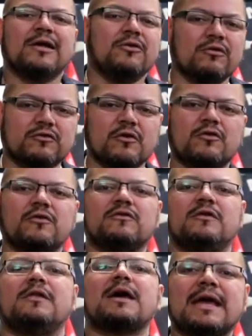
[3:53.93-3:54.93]
you'll start to
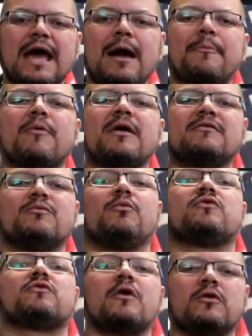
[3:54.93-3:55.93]
see that cap rates
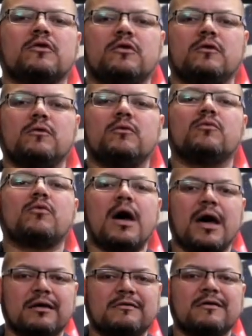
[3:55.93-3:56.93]
will start to
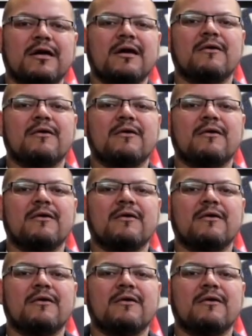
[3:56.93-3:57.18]
rise.